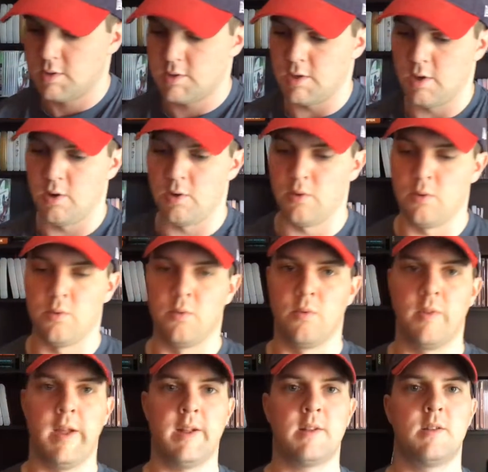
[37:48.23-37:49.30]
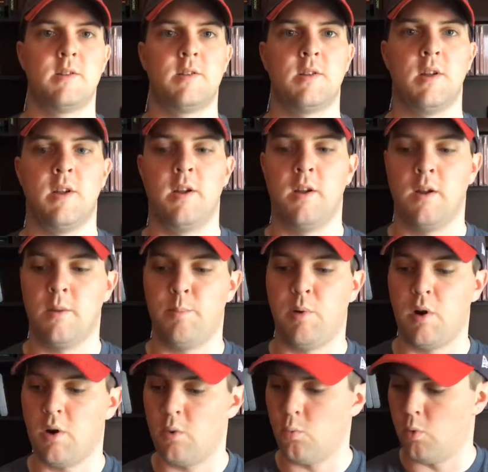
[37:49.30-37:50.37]
So that's
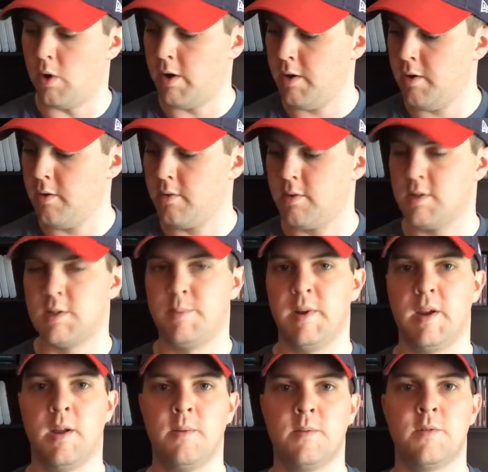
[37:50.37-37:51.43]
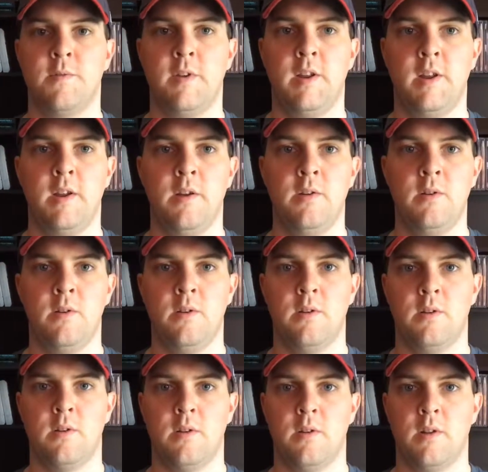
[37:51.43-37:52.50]
part 1 of this pickups video.
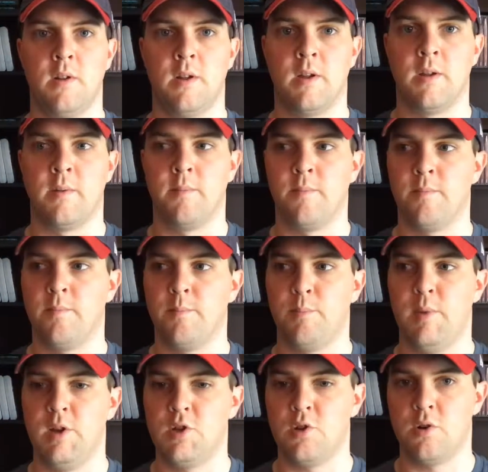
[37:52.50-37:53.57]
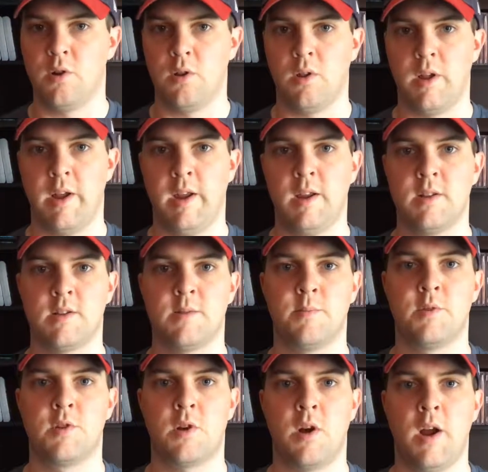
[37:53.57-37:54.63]
Be sure to like and
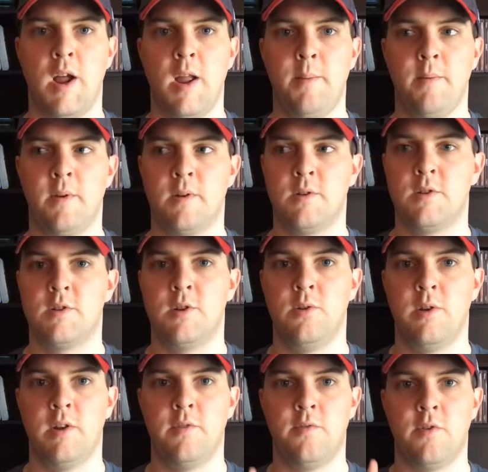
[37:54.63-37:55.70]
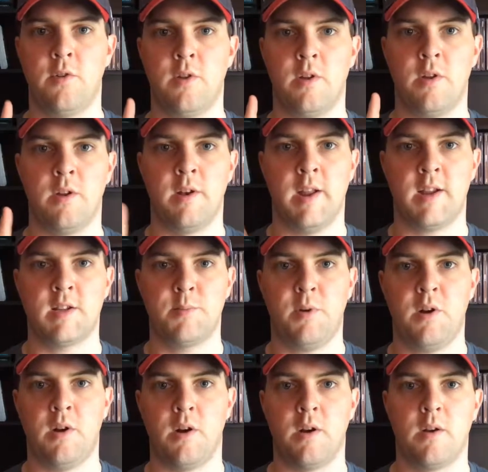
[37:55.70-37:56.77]
subscribe and tune in for the next
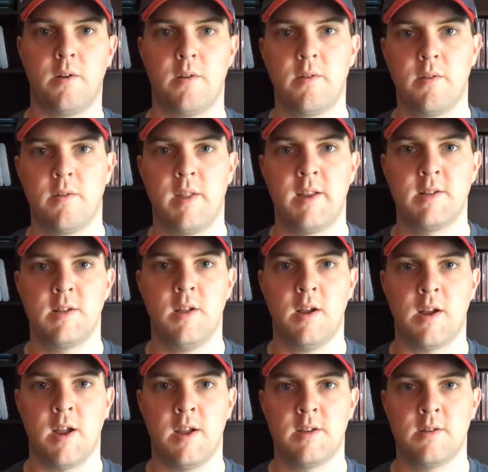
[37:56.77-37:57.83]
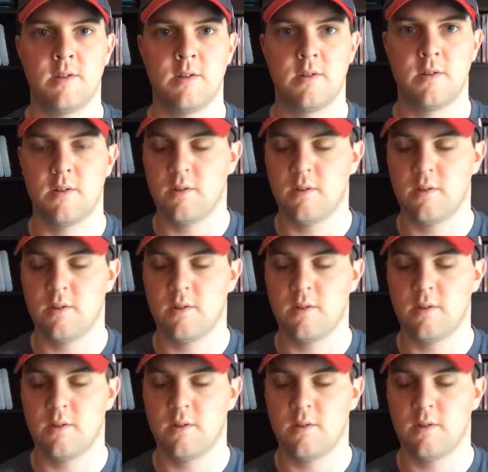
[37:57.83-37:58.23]
part. Thanks a lot, guys.